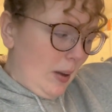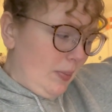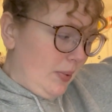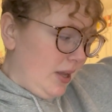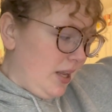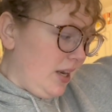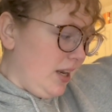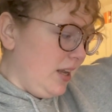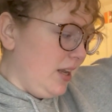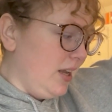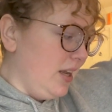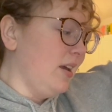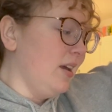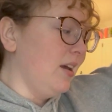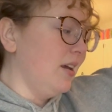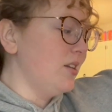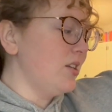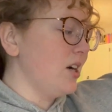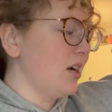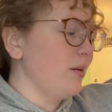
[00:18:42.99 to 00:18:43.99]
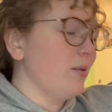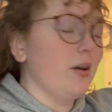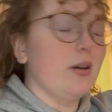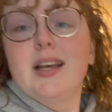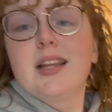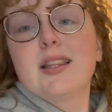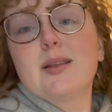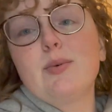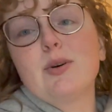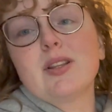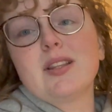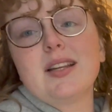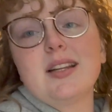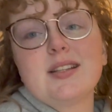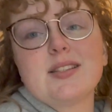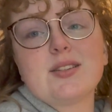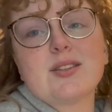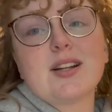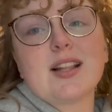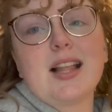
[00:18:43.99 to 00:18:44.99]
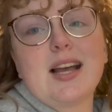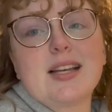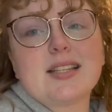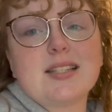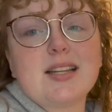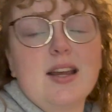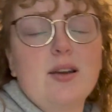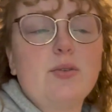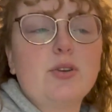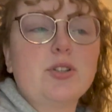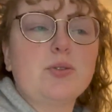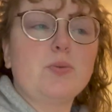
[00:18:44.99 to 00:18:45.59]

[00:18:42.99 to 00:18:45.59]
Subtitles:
in and talk about the book that I started last night, which